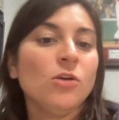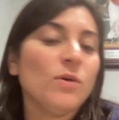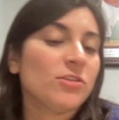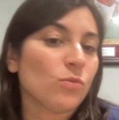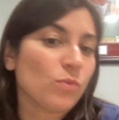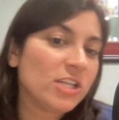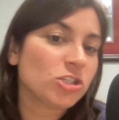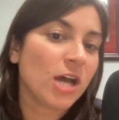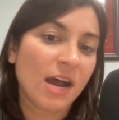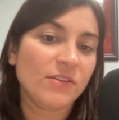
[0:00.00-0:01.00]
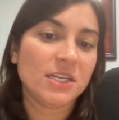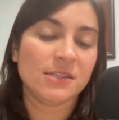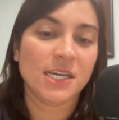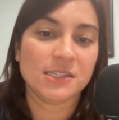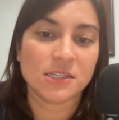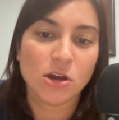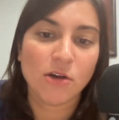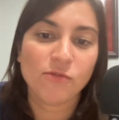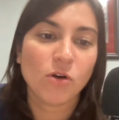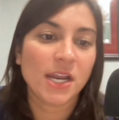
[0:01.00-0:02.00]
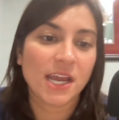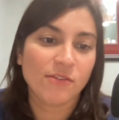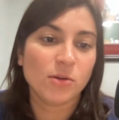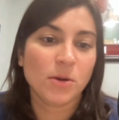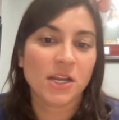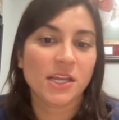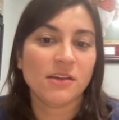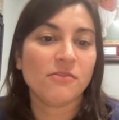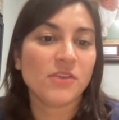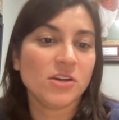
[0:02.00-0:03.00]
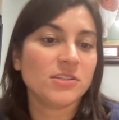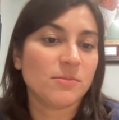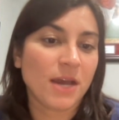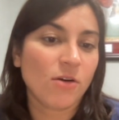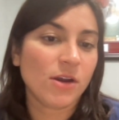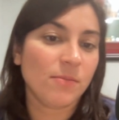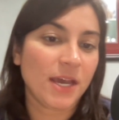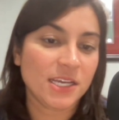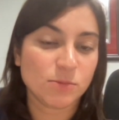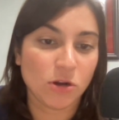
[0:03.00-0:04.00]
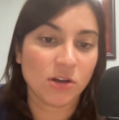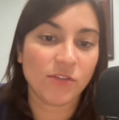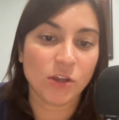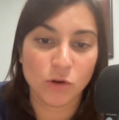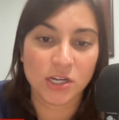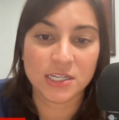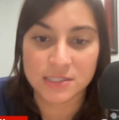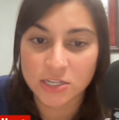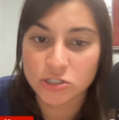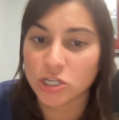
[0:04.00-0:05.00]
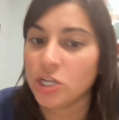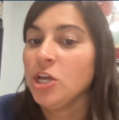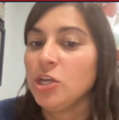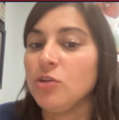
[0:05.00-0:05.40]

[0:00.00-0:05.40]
With the Rich, obviously, it's a tough one. Everybody feels about him that he's part of the organization.